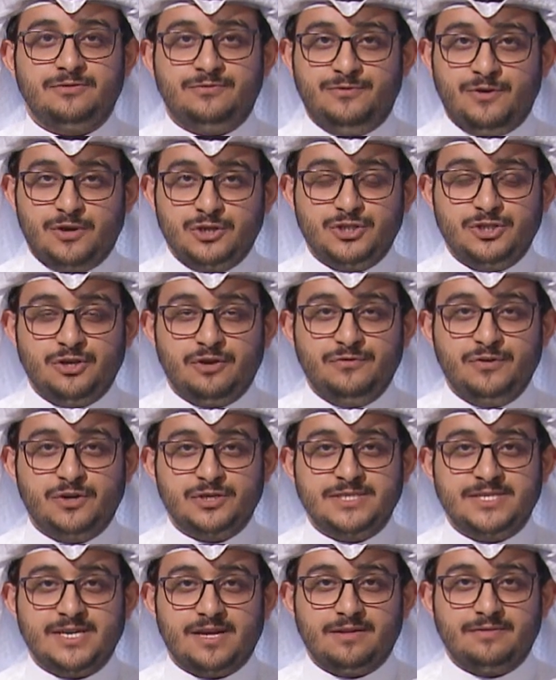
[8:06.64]
version of
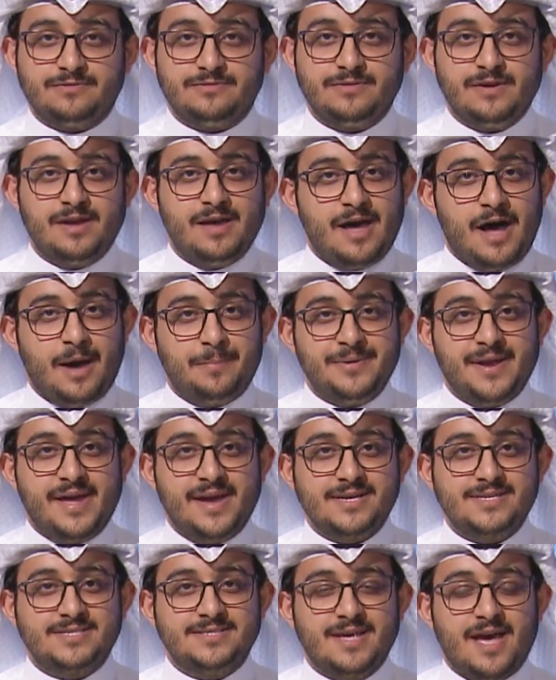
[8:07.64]
yourself. Up
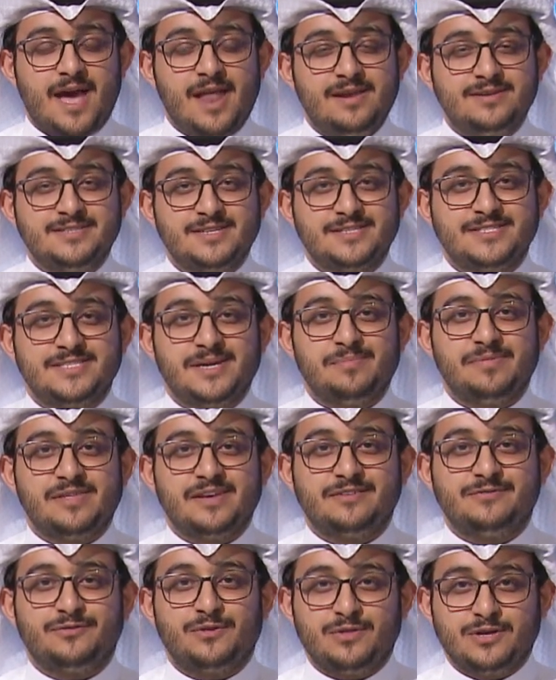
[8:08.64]
next, a little
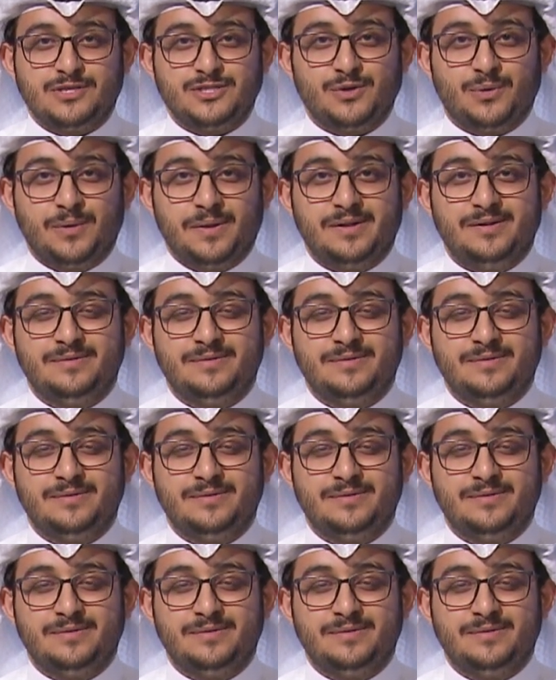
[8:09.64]
something for the soul.